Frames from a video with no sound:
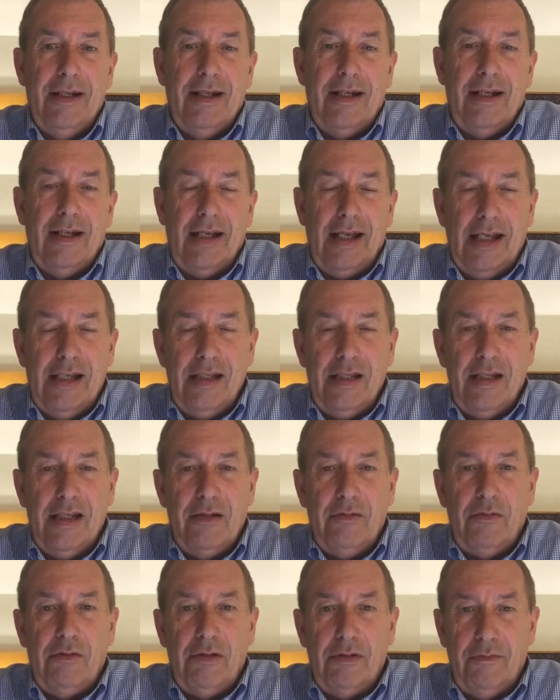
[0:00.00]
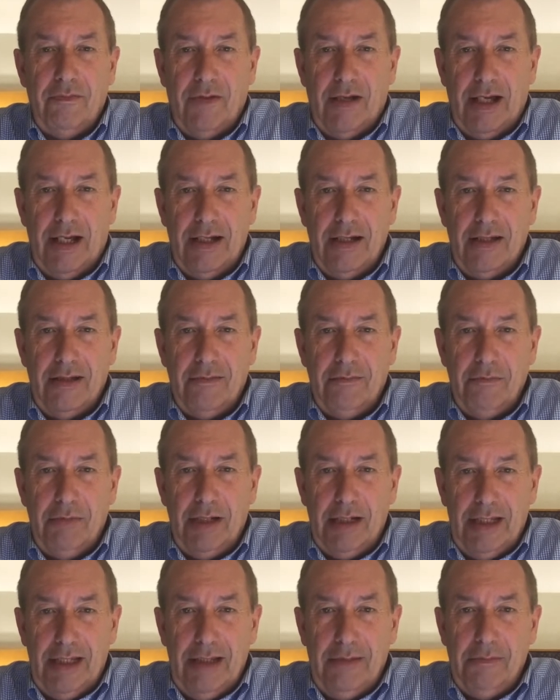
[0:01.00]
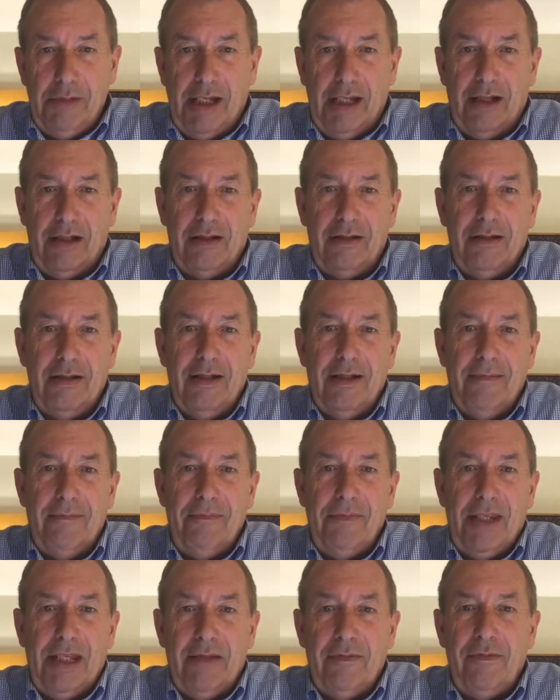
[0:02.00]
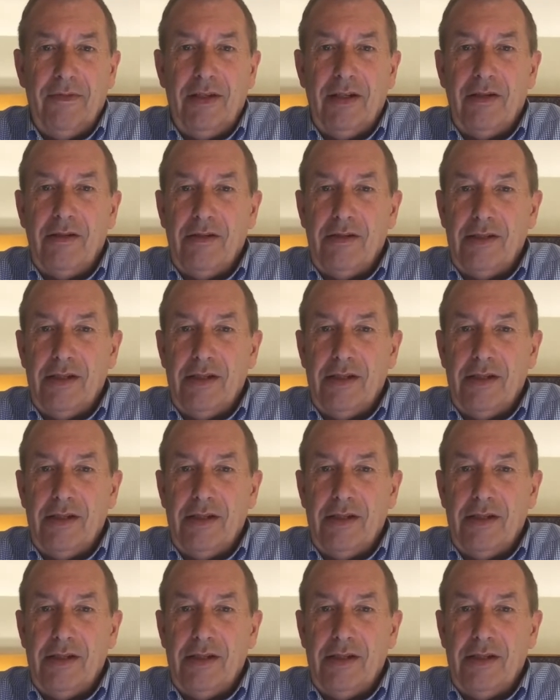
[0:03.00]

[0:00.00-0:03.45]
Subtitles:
ACN will advise them by email if there